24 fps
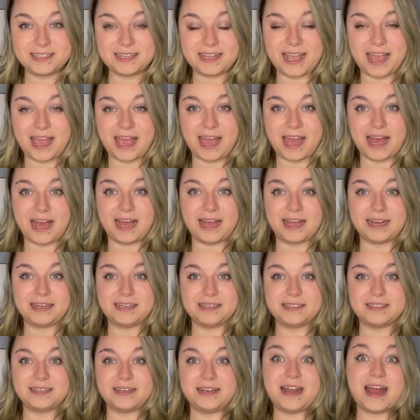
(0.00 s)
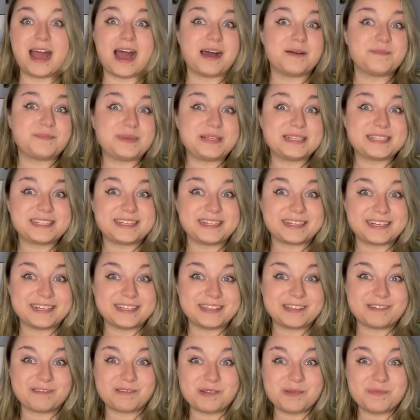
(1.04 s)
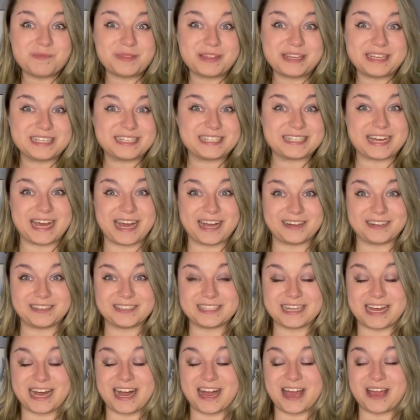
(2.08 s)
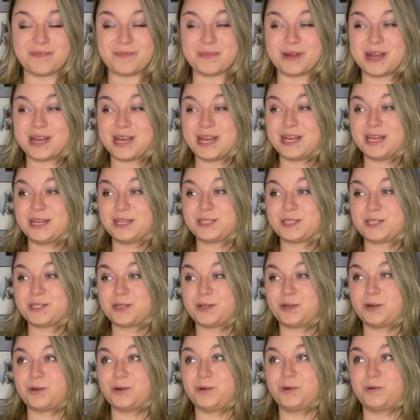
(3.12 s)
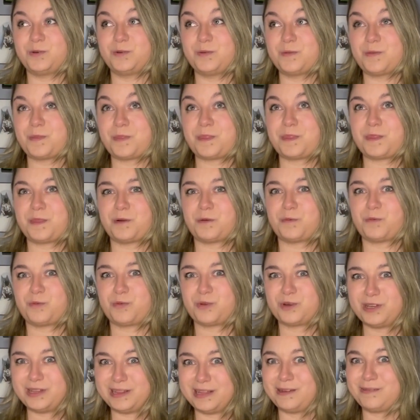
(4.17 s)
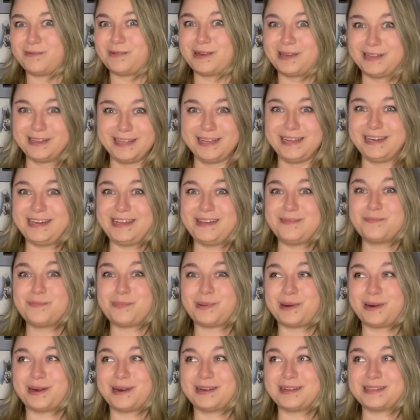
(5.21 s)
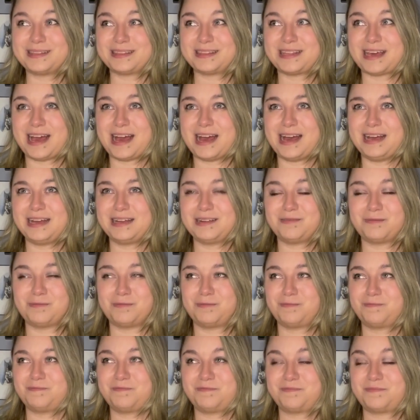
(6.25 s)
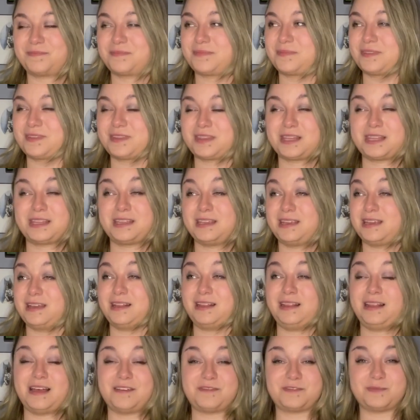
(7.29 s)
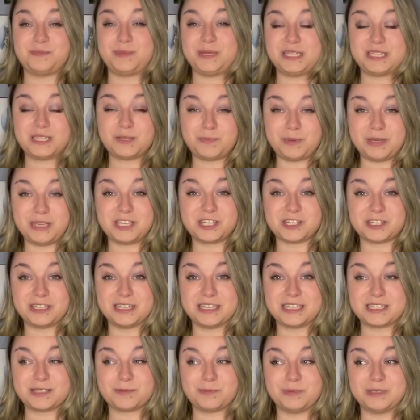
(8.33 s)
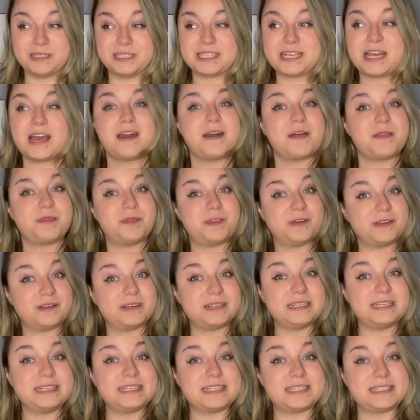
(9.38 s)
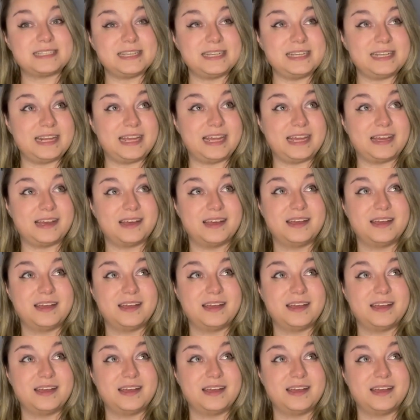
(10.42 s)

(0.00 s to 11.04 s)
and not be stuck in their room the entire time. So the really, really neat part that left me speechless was there is seating